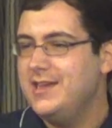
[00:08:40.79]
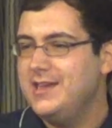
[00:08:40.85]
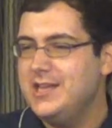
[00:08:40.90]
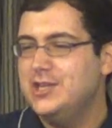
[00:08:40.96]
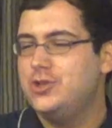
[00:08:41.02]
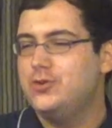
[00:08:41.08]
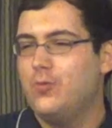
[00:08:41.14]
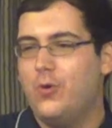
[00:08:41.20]

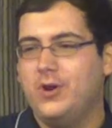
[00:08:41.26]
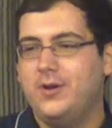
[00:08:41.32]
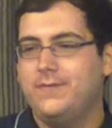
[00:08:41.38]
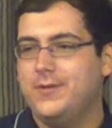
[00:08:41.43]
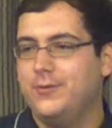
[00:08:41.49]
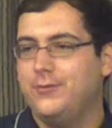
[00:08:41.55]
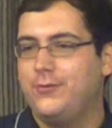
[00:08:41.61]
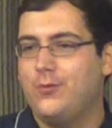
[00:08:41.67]
Each one
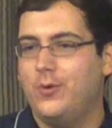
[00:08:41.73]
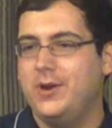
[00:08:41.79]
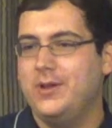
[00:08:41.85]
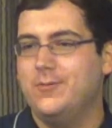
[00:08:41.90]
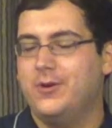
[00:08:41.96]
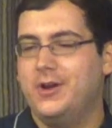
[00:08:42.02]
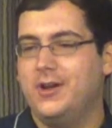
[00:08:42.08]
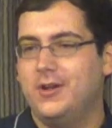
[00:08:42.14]
of those
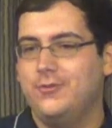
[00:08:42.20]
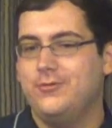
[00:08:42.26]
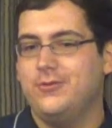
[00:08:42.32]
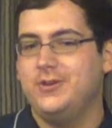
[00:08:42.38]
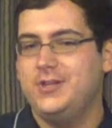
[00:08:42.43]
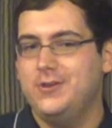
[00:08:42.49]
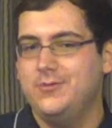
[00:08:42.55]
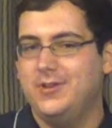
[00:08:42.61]

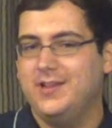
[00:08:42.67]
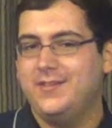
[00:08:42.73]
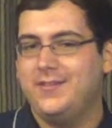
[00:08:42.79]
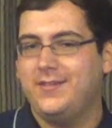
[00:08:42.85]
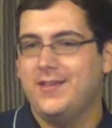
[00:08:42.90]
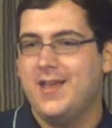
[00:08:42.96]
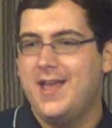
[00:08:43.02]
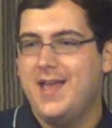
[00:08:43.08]
2,100
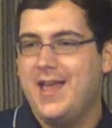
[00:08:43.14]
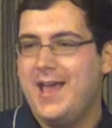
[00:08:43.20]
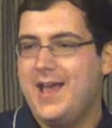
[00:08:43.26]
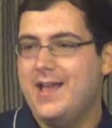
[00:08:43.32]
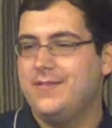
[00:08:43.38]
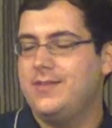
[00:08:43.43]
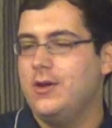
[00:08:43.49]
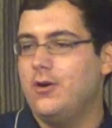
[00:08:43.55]
units
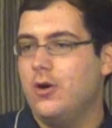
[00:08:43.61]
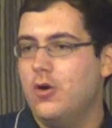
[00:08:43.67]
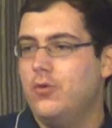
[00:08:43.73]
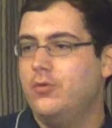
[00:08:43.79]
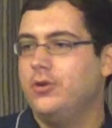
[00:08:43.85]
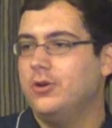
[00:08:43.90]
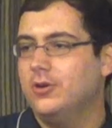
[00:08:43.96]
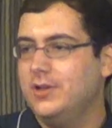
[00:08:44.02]
has their
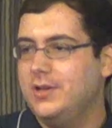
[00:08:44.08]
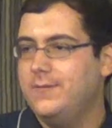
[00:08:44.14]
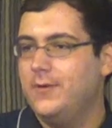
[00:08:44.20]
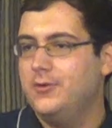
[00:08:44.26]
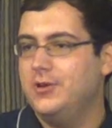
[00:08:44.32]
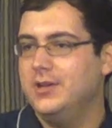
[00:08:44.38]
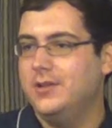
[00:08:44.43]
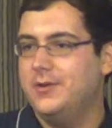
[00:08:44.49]
own early
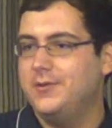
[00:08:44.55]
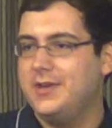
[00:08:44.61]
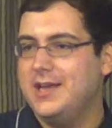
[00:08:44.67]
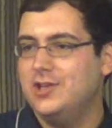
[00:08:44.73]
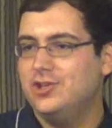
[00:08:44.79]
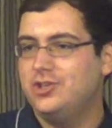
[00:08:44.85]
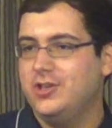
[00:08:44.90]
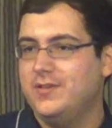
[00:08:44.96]
voting
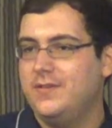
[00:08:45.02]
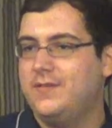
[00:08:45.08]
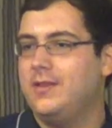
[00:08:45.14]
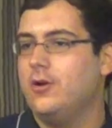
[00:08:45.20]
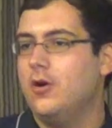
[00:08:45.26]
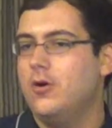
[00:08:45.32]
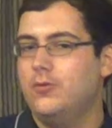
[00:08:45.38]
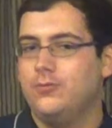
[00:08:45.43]
locations,
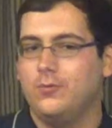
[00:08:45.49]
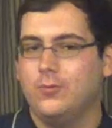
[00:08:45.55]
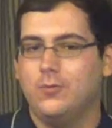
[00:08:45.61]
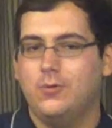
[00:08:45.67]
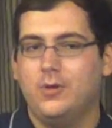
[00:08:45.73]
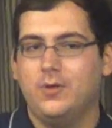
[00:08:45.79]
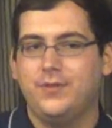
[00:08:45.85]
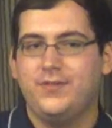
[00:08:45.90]
their own
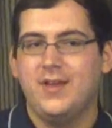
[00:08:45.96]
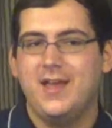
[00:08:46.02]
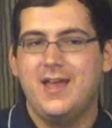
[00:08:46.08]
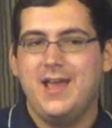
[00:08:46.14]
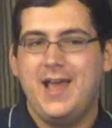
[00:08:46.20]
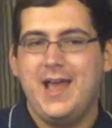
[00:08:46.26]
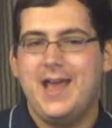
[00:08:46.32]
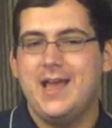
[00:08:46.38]
rules,
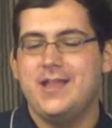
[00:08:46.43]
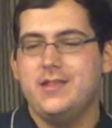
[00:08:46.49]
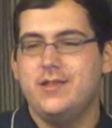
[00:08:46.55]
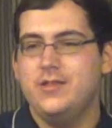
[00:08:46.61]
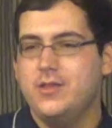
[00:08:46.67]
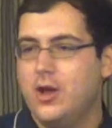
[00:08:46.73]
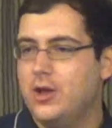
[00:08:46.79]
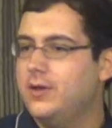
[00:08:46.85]
and
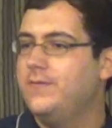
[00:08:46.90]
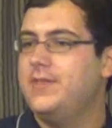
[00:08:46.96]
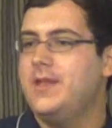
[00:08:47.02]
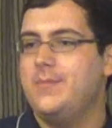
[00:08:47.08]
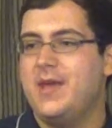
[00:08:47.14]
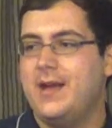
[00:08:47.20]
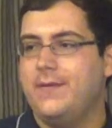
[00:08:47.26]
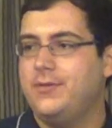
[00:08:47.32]
none of
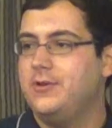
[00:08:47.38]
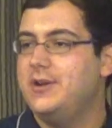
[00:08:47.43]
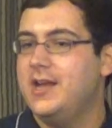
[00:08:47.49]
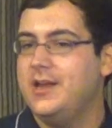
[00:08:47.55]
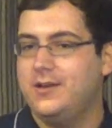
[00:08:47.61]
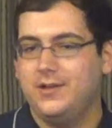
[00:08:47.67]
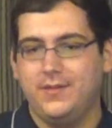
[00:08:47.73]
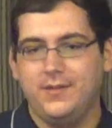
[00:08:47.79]
them have their
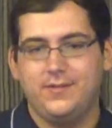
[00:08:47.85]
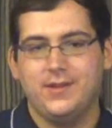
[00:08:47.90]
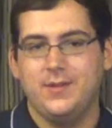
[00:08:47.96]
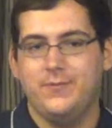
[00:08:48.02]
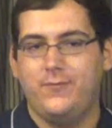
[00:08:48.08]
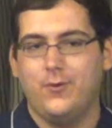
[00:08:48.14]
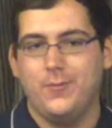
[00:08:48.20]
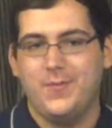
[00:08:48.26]
data in the
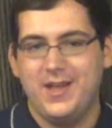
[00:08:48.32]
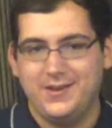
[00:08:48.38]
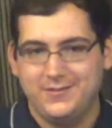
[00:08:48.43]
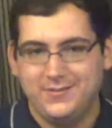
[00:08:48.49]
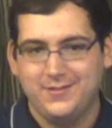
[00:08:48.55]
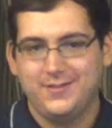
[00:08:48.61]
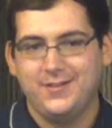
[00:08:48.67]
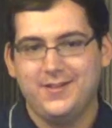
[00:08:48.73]
same
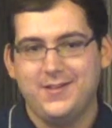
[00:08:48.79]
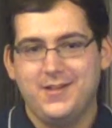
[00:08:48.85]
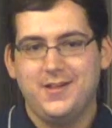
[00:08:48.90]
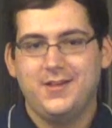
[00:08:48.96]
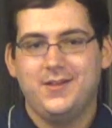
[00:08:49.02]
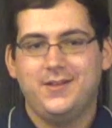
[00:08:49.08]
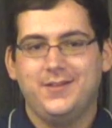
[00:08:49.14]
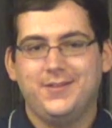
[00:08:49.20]
format.
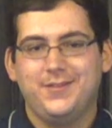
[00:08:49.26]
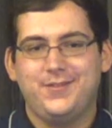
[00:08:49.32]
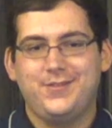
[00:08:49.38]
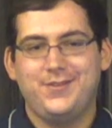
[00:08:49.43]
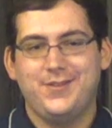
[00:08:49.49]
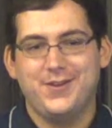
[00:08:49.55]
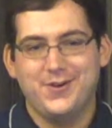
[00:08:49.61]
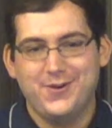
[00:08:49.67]

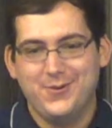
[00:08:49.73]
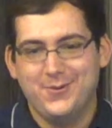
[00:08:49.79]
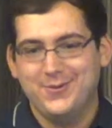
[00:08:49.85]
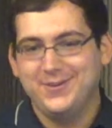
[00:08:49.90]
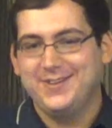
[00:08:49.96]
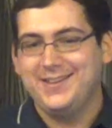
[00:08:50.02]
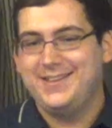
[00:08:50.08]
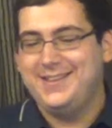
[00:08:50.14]

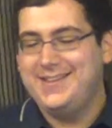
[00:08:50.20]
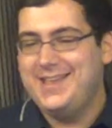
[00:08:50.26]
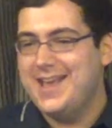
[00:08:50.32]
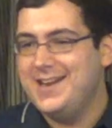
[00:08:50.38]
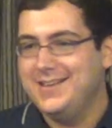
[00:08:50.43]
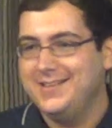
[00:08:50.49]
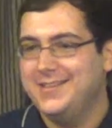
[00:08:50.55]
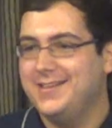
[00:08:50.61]
So
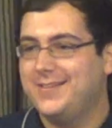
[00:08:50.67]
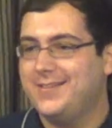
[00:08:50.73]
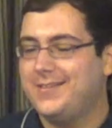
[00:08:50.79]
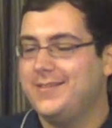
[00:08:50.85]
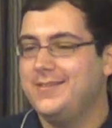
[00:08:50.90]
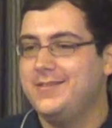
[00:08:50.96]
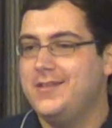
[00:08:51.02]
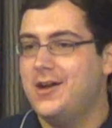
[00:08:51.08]
getting
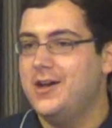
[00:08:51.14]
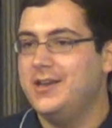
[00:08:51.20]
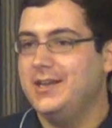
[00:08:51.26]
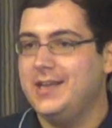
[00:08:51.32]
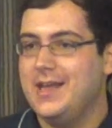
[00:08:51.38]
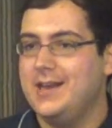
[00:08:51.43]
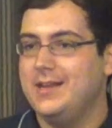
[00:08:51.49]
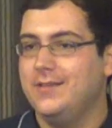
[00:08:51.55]
this done
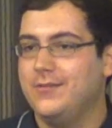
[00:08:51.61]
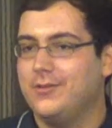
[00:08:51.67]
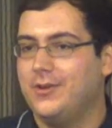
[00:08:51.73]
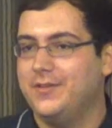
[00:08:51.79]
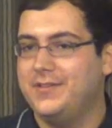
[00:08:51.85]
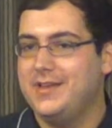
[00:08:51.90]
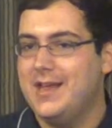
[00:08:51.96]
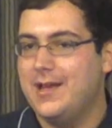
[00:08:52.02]
and getting this
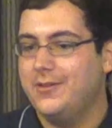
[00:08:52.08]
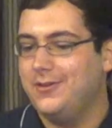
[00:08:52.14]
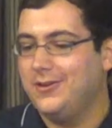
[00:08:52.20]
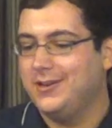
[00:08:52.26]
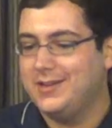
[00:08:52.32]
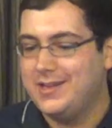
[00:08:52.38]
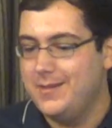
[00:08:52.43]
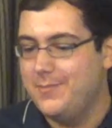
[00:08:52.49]
all
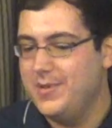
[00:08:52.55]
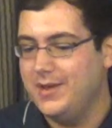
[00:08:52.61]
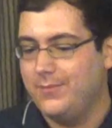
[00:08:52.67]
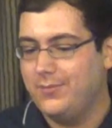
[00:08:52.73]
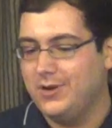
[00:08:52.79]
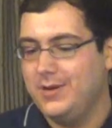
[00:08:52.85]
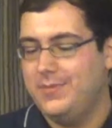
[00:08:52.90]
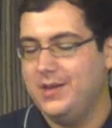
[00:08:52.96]
together can be
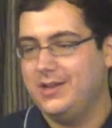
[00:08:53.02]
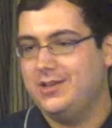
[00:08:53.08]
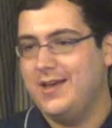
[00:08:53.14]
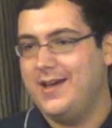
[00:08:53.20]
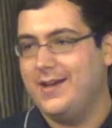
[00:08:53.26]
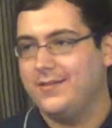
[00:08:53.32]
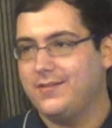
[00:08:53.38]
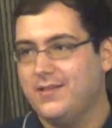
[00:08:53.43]
a pretty big
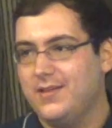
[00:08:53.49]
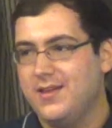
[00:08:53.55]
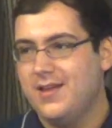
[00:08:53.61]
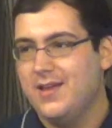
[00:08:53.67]
task.